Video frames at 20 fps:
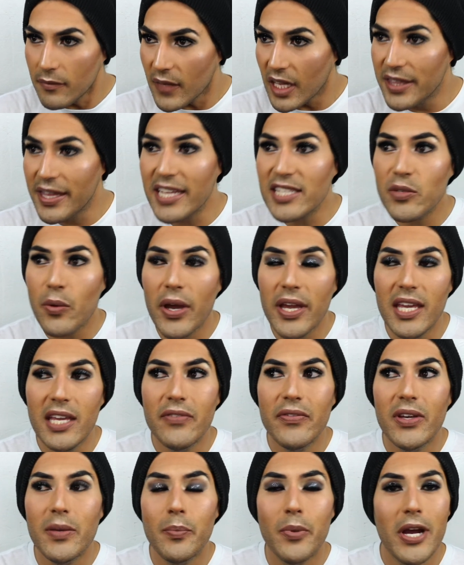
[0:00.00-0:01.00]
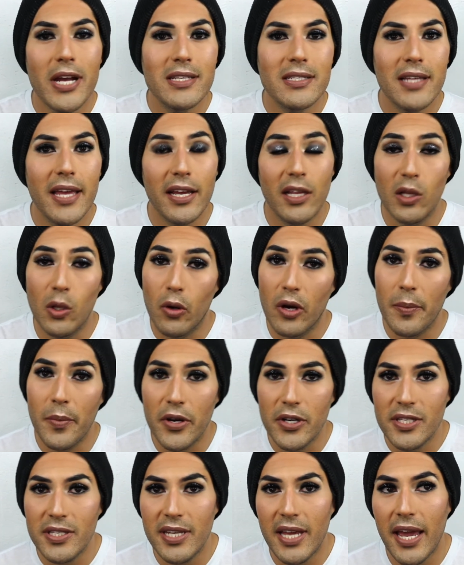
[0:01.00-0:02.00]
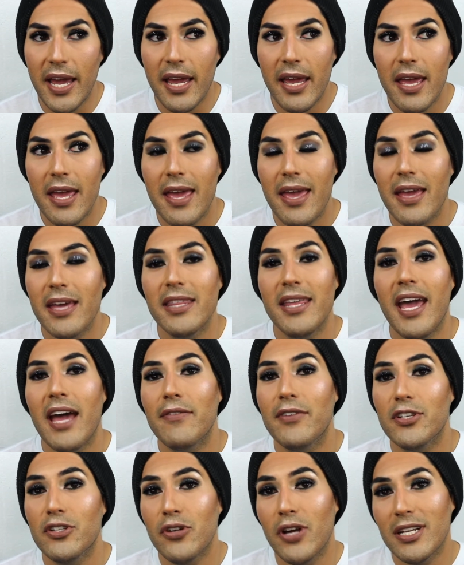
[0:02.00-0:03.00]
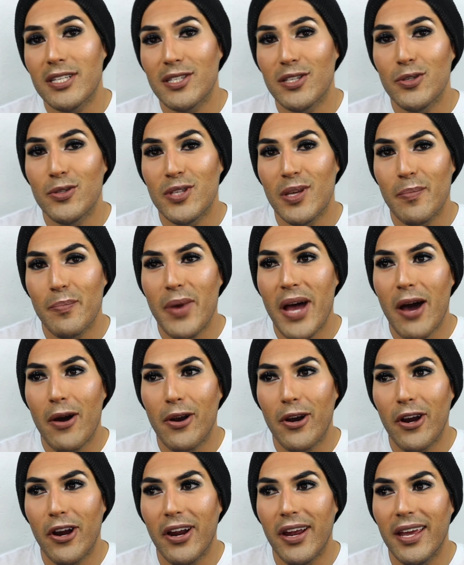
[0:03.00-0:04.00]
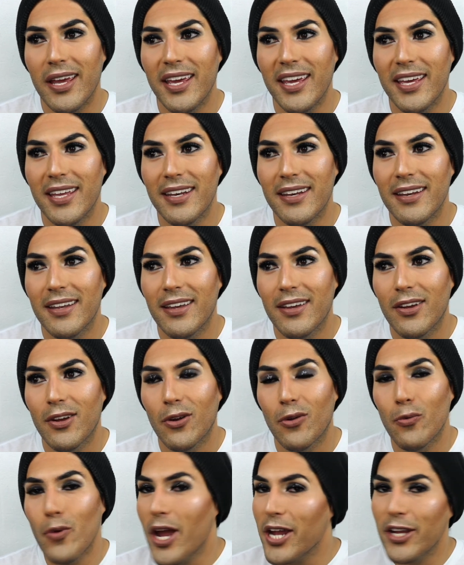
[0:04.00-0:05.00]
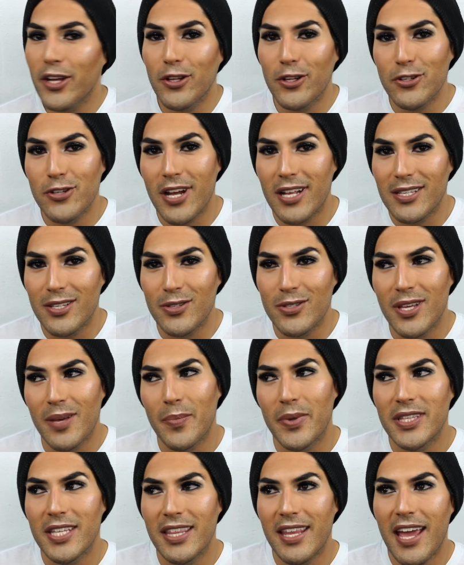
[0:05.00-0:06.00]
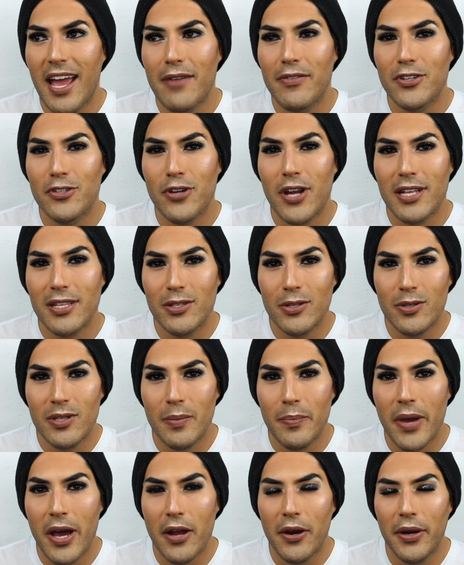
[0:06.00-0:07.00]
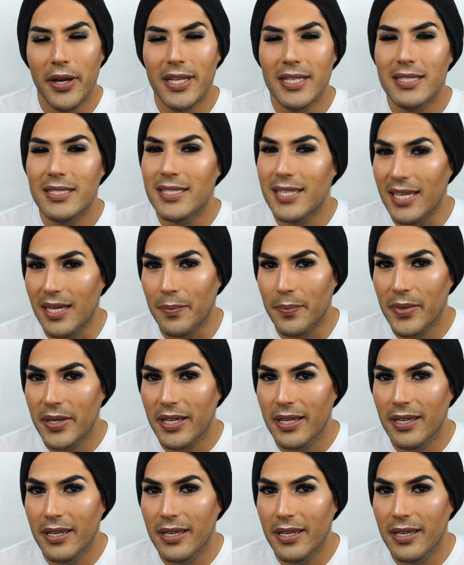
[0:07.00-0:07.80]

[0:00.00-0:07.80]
That's why even brands like Laura Mercier, they have a translucent powder in regular translucent, but then they have a translucent powder in deep.